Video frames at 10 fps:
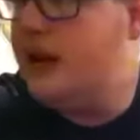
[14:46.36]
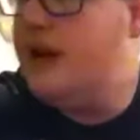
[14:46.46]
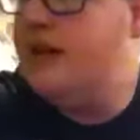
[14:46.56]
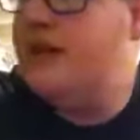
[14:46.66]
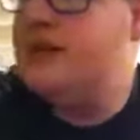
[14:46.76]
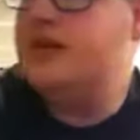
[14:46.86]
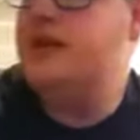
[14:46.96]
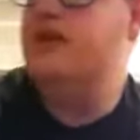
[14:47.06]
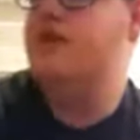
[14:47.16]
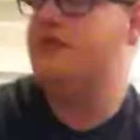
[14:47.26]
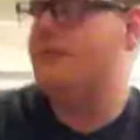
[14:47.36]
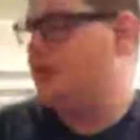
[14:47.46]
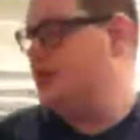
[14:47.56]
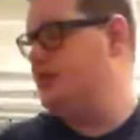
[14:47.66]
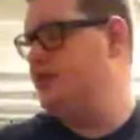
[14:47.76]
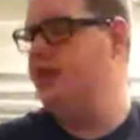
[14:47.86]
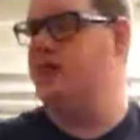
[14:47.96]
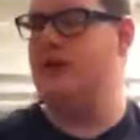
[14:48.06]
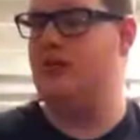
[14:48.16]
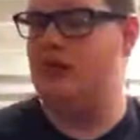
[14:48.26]
And that's going to do it for part two
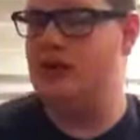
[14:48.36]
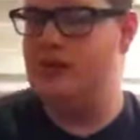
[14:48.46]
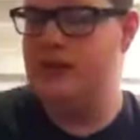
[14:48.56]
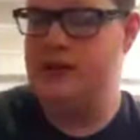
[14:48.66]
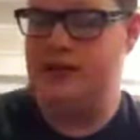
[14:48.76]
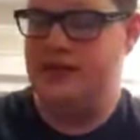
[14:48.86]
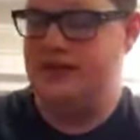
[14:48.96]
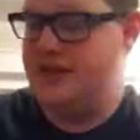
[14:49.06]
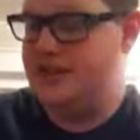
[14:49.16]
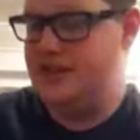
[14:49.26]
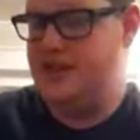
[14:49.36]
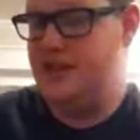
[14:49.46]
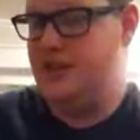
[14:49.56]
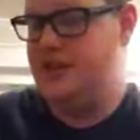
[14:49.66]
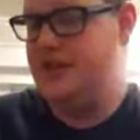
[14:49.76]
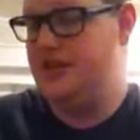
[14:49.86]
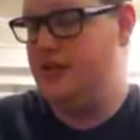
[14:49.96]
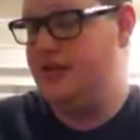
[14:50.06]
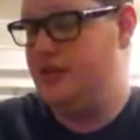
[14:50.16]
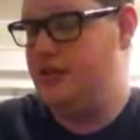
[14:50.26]
of my Warner Brothers VHS Collection
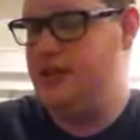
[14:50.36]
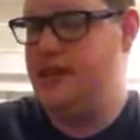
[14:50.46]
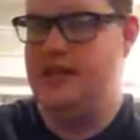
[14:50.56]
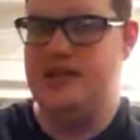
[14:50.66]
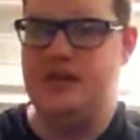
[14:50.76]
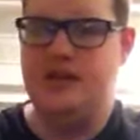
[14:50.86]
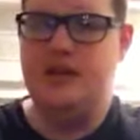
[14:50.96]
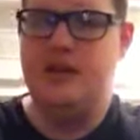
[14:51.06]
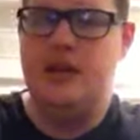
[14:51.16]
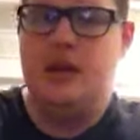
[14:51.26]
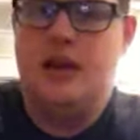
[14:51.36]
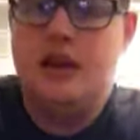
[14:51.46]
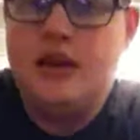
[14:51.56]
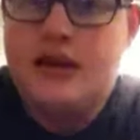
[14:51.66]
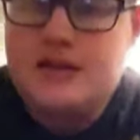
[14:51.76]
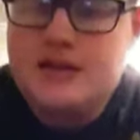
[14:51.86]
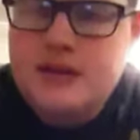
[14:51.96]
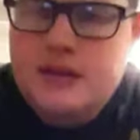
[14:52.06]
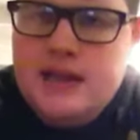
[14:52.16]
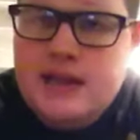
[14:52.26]
2014 edition. And I'll
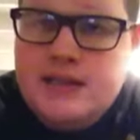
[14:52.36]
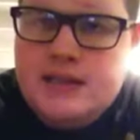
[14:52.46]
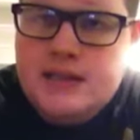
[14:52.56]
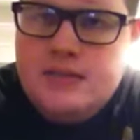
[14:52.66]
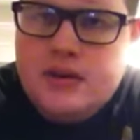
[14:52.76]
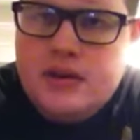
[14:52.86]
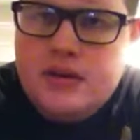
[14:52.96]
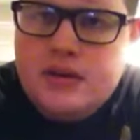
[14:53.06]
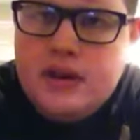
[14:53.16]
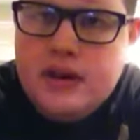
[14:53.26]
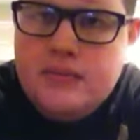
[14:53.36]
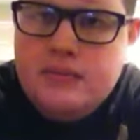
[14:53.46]
see you guys in part three.